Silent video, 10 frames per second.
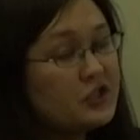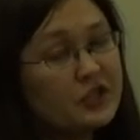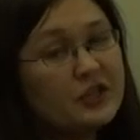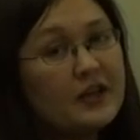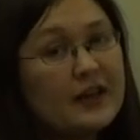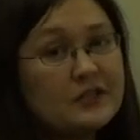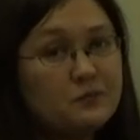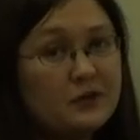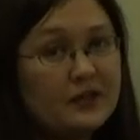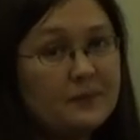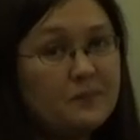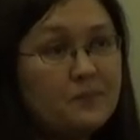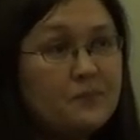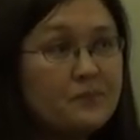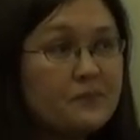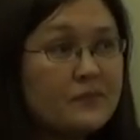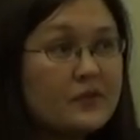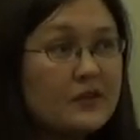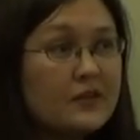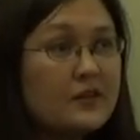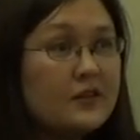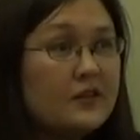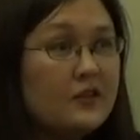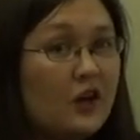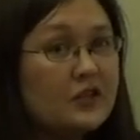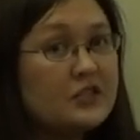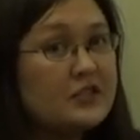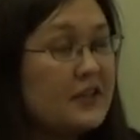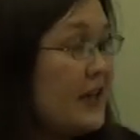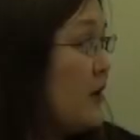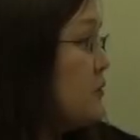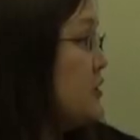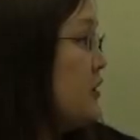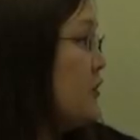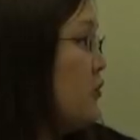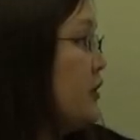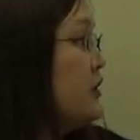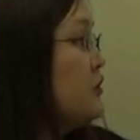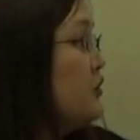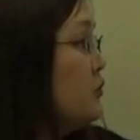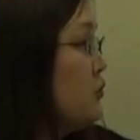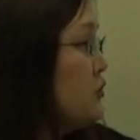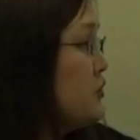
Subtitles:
has been not kept according to the rules.